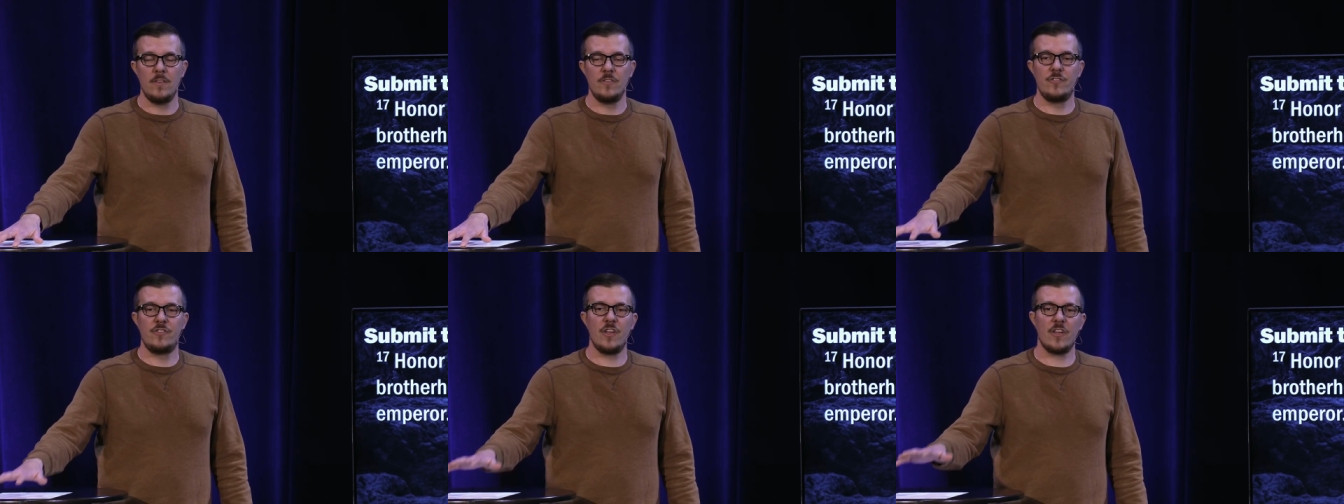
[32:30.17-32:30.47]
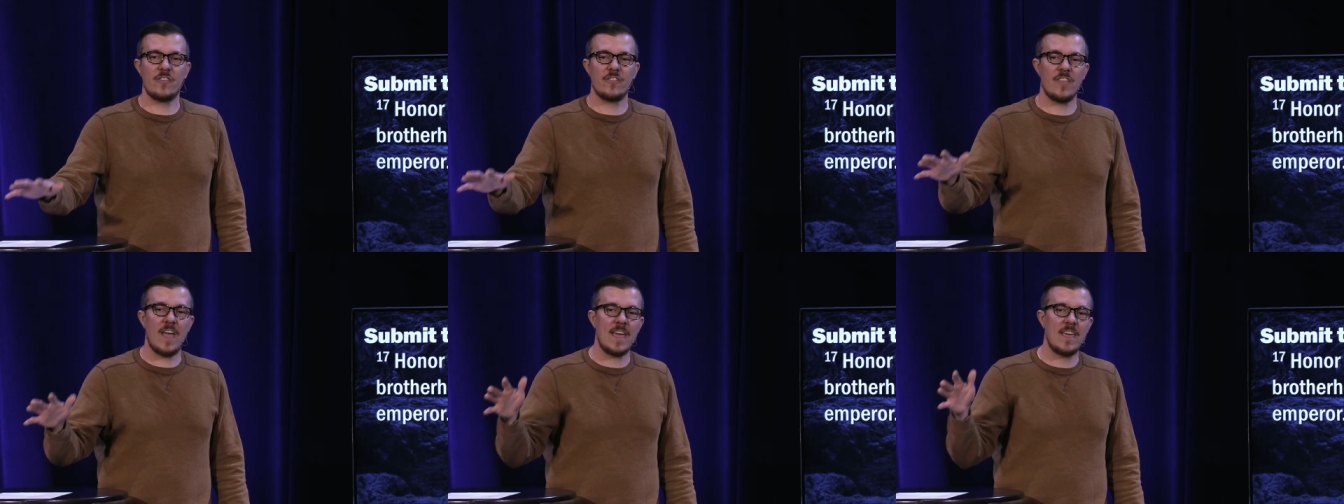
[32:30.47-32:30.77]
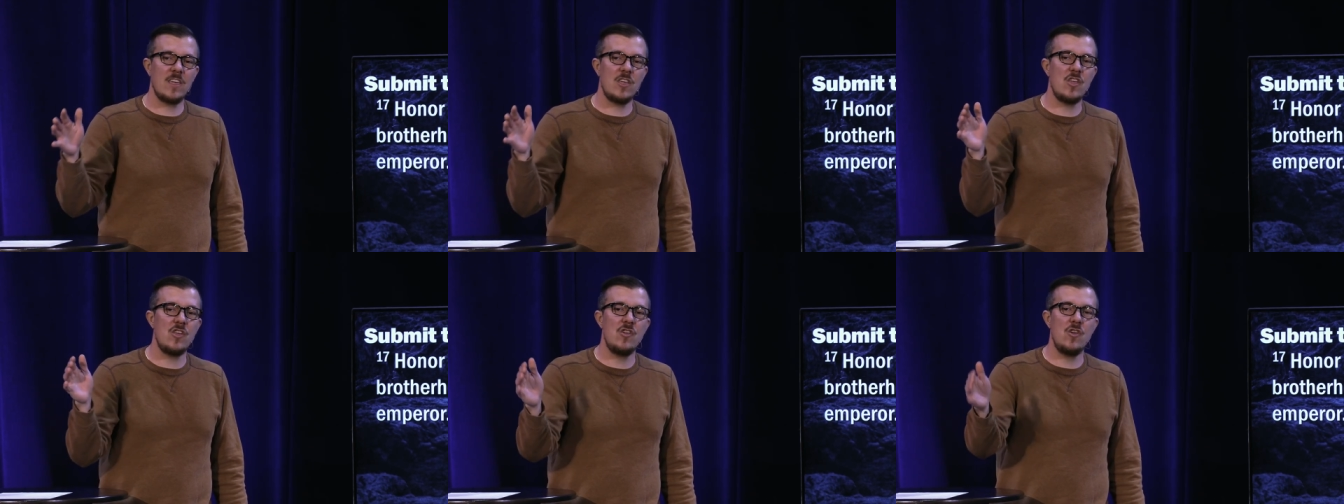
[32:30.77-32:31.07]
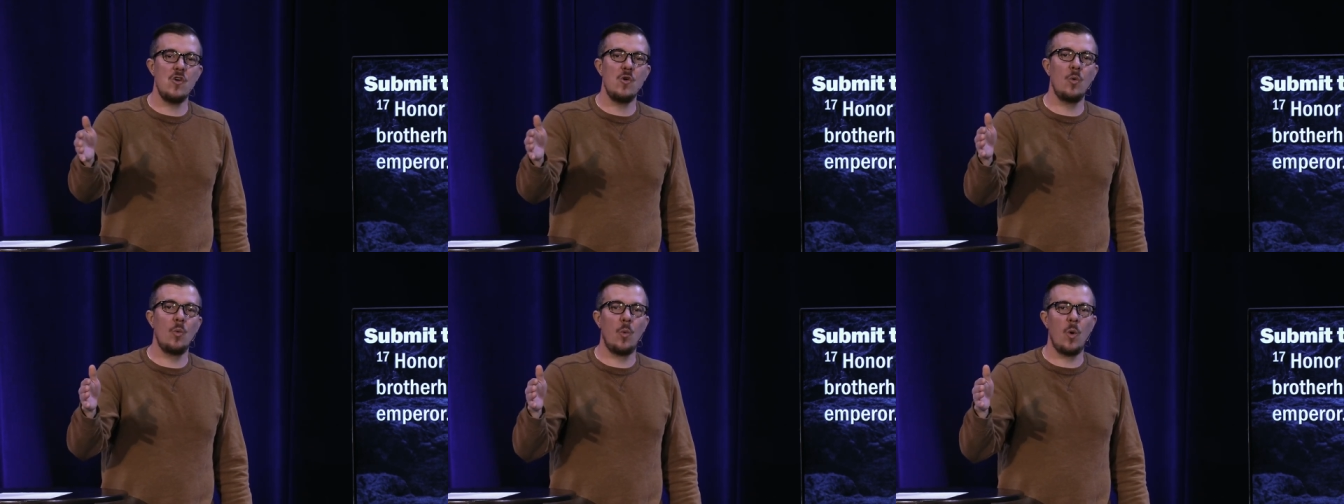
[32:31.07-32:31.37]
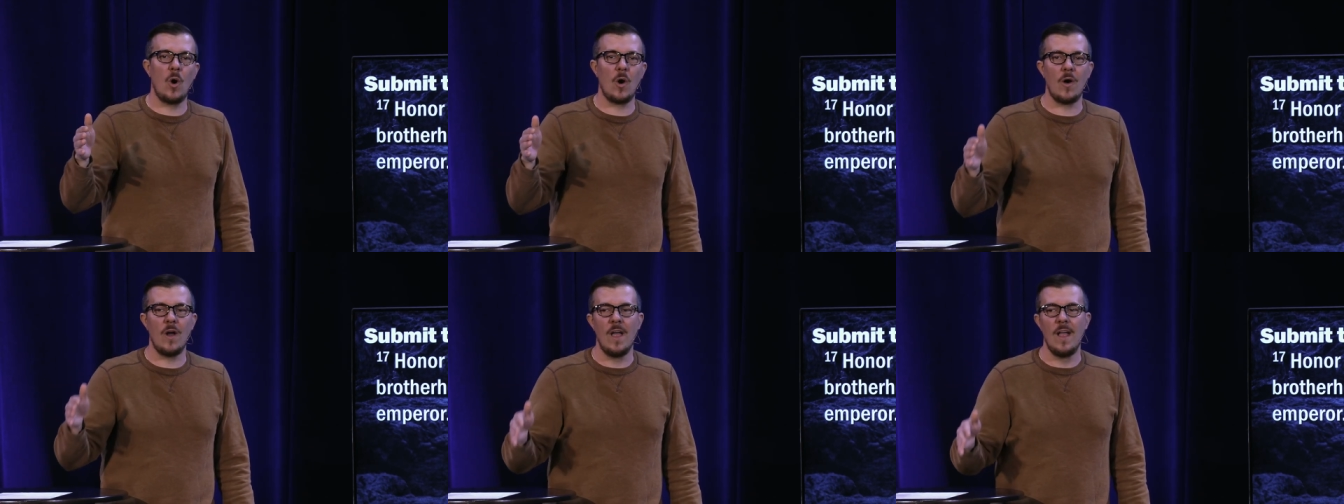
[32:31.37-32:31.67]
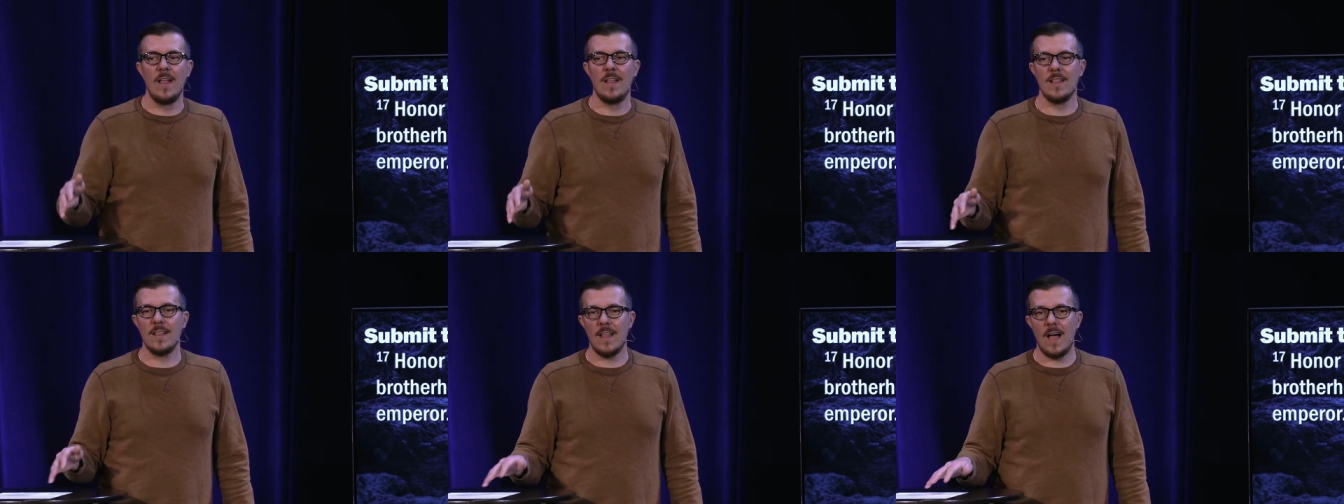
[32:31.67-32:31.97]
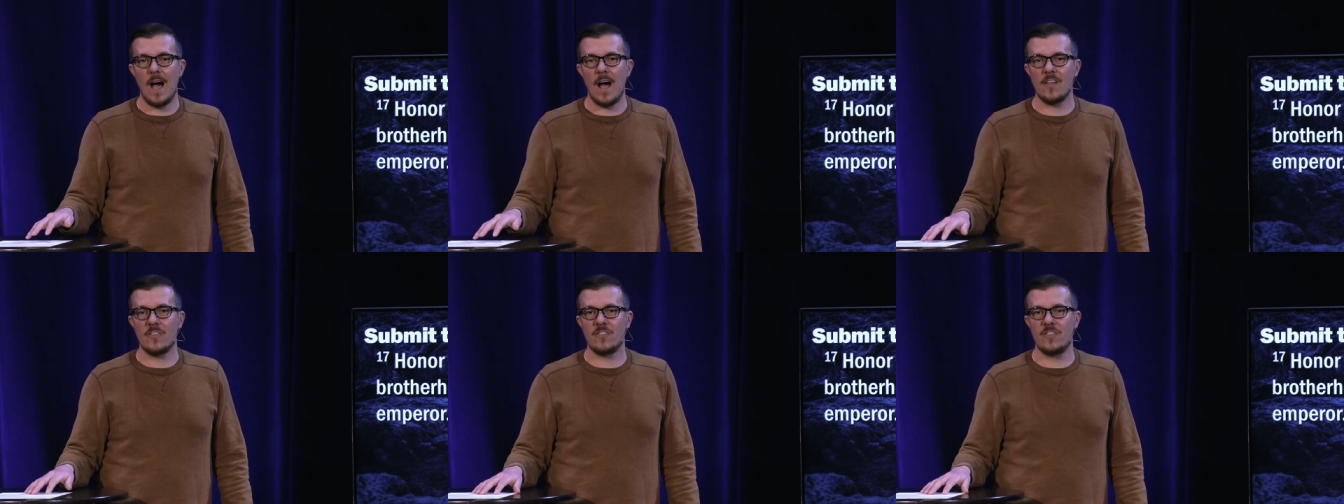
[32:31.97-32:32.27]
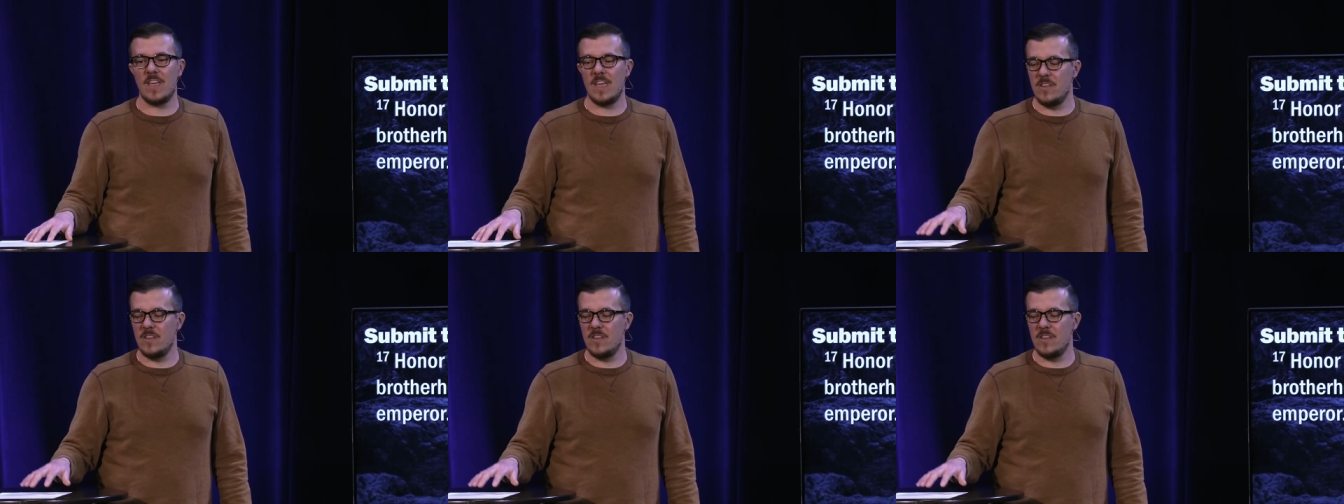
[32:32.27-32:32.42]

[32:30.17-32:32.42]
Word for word: Just like you were lost